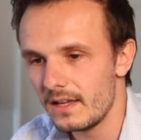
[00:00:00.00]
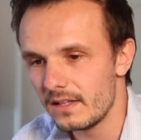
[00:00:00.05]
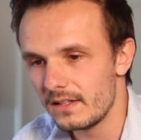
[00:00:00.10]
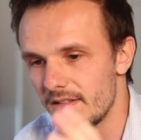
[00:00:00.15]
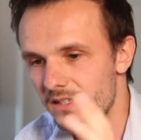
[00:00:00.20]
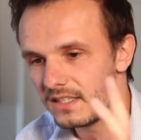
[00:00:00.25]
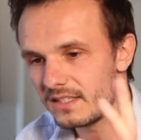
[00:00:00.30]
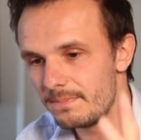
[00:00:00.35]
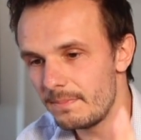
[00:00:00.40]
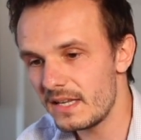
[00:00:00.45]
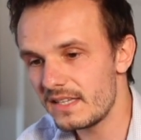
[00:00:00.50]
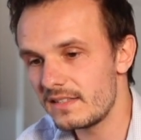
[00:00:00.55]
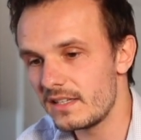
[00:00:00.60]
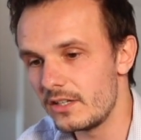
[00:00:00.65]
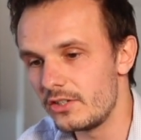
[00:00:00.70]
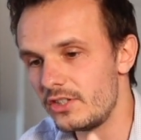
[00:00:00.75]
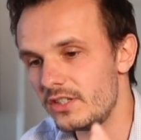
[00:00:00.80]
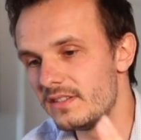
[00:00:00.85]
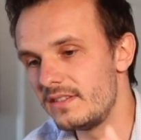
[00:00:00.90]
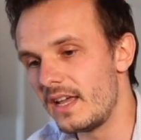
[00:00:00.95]
This
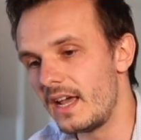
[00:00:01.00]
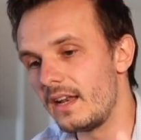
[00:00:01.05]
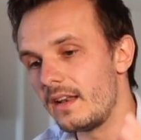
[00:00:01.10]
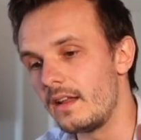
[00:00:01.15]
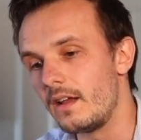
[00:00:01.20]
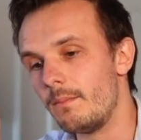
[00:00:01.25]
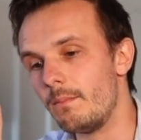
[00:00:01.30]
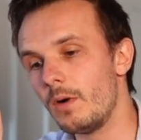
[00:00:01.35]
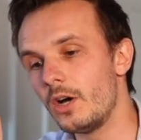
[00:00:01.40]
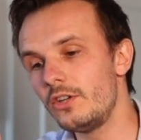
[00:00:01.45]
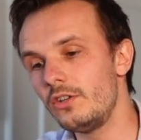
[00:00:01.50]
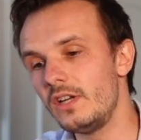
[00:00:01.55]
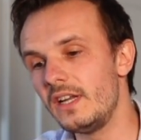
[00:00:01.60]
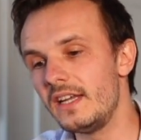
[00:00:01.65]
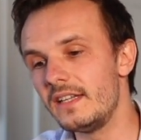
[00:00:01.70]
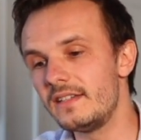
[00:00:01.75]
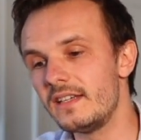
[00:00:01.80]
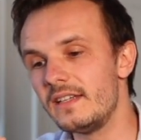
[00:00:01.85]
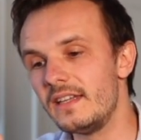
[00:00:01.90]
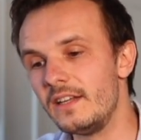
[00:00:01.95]
message is then
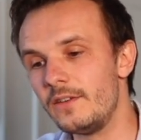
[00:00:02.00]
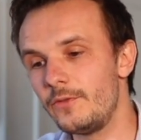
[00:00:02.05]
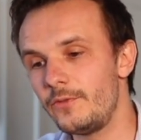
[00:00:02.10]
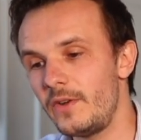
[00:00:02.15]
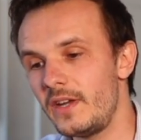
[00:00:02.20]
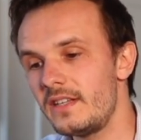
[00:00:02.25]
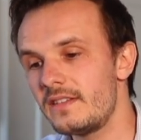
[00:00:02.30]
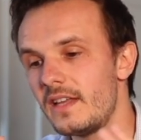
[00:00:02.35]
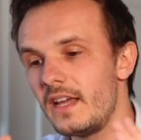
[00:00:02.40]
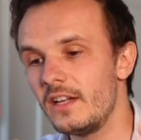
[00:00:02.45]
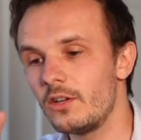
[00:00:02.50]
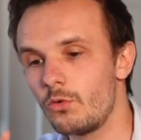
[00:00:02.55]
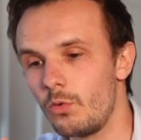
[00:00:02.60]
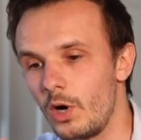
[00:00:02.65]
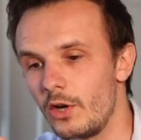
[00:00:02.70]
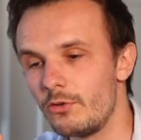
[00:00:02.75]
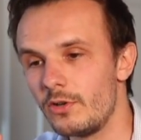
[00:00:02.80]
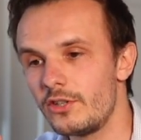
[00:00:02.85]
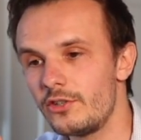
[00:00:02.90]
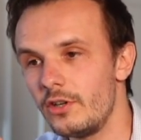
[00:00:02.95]
modulated in phase and
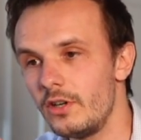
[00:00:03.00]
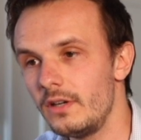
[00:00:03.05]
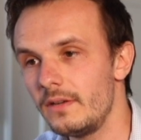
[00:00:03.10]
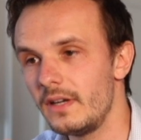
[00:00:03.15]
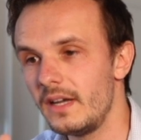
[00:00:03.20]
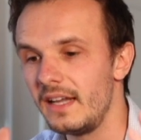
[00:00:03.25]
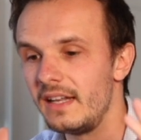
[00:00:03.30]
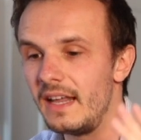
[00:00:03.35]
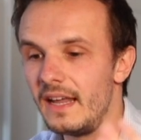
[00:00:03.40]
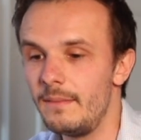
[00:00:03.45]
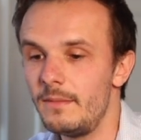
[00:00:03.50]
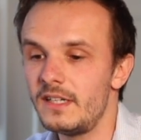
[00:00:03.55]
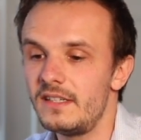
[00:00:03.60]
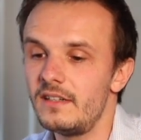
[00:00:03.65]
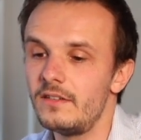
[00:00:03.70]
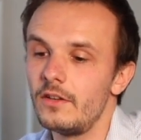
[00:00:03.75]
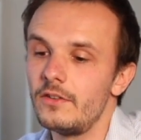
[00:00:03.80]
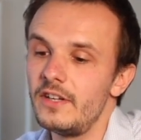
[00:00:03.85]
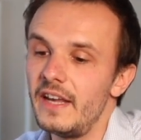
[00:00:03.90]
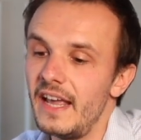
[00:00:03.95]
quadrature and
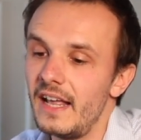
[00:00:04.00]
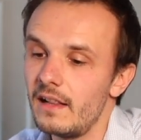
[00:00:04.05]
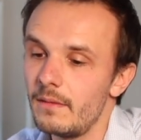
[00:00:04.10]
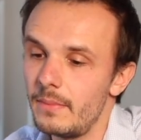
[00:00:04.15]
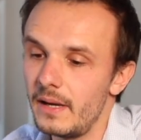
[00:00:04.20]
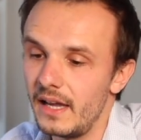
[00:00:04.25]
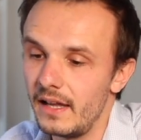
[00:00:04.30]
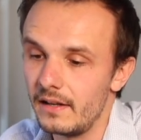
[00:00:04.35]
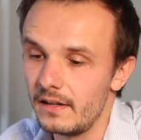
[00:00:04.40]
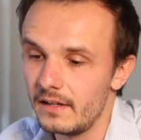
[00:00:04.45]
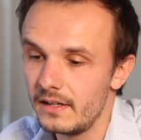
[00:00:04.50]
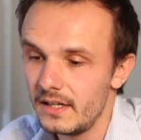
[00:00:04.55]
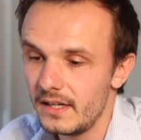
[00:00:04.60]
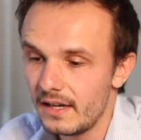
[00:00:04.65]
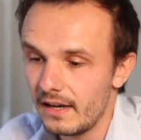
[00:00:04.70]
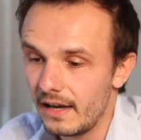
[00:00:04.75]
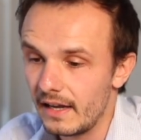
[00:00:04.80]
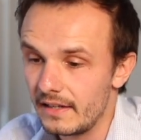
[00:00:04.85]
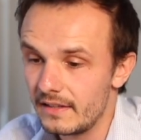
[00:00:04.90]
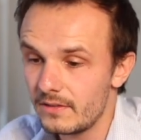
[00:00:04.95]
emitted on the L-band
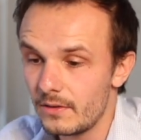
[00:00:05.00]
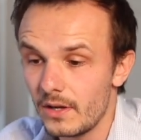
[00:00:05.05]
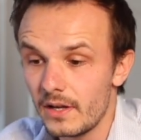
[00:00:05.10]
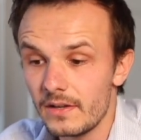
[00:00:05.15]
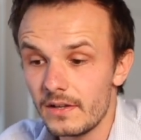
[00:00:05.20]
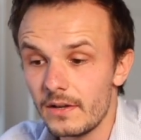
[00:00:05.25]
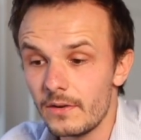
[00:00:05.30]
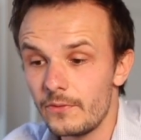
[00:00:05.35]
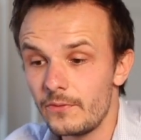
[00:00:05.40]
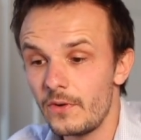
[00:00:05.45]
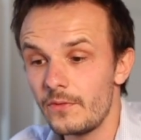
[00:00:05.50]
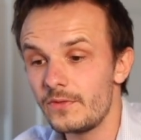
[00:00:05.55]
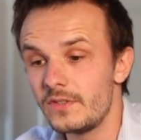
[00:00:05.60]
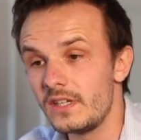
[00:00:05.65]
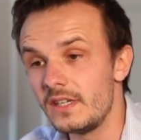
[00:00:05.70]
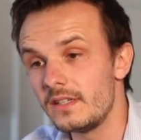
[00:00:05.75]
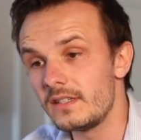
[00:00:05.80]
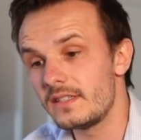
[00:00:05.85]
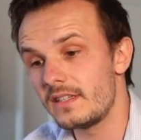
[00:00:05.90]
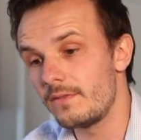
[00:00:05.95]
at
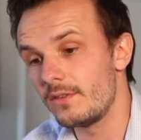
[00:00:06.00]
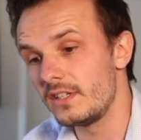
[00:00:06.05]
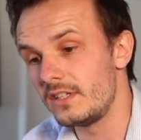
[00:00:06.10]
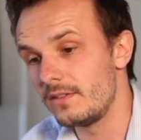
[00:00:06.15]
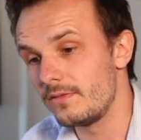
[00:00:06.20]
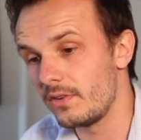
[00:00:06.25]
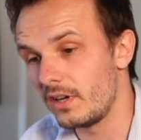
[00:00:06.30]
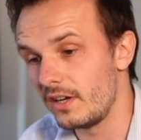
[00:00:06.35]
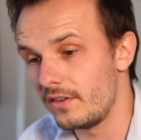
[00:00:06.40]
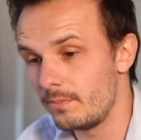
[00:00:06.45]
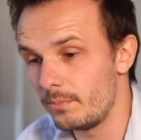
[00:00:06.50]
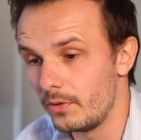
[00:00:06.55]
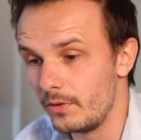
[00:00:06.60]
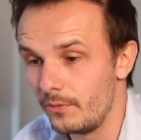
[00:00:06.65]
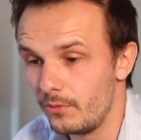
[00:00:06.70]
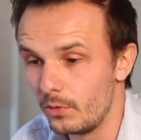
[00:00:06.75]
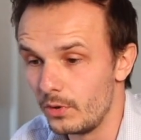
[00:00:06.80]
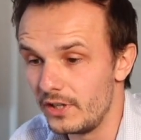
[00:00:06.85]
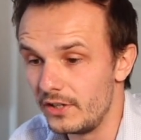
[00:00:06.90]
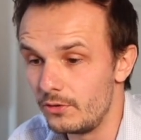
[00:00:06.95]

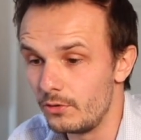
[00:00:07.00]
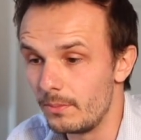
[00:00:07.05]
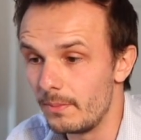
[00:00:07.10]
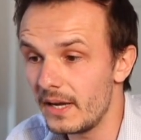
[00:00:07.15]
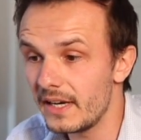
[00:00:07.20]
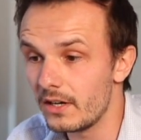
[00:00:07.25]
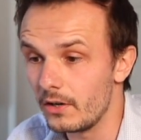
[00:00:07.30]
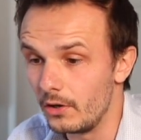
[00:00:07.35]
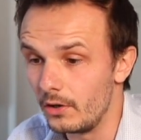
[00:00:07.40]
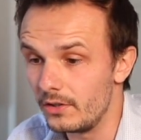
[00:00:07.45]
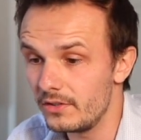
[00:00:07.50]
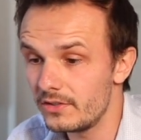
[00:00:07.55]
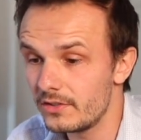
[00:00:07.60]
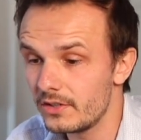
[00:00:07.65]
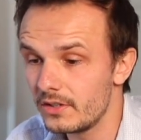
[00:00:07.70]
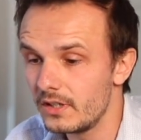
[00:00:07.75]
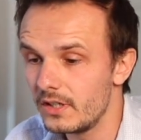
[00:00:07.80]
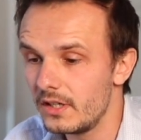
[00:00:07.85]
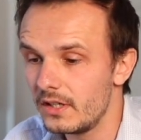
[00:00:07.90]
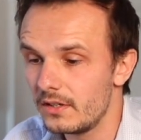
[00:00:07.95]
1575.42 megahertz
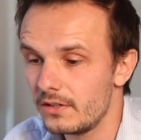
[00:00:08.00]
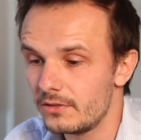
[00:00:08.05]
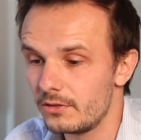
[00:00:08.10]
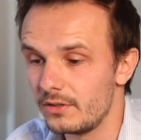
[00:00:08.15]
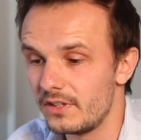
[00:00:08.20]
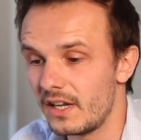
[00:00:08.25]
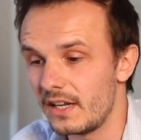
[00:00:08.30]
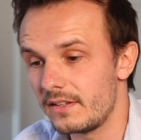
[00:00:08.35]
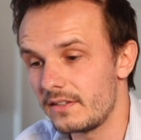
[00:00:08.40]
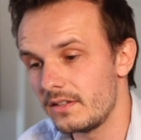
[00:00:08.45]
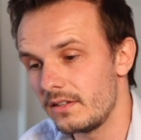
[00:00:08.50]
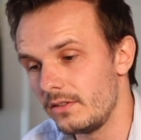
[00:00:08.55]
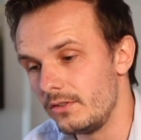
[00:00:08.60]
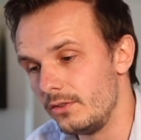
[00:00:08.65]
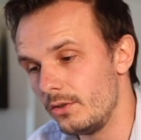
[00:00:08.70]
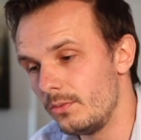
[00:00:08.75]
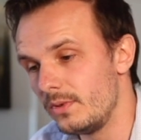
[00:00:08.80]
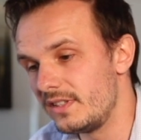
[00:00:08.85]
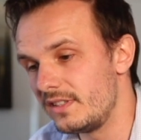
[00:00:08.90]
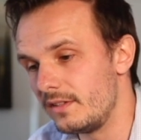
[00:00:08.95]
so that
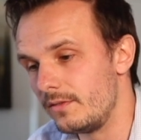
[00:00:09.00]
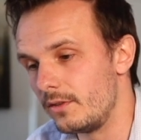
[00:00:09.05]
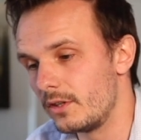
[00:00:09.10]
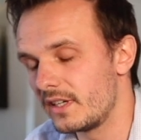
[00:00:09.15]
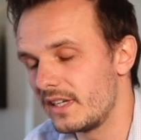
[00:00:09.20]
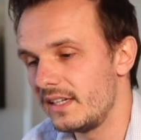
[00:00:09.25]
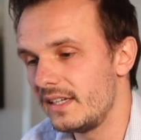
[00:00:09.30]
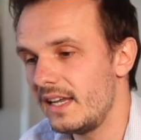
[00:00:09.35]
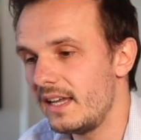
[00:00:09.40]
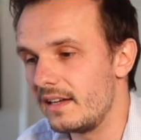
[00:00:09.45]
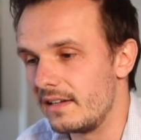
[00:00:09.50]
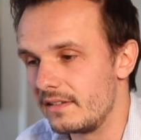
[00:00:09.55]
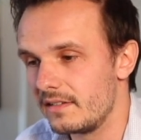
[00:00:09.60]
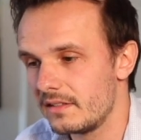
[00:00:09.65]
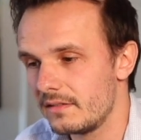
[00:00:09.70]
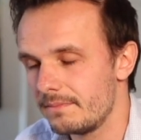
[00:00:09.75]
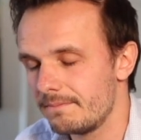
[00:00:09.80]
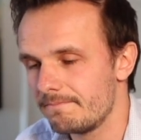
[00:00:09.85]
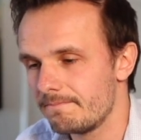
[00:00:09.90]
your receiver can get it.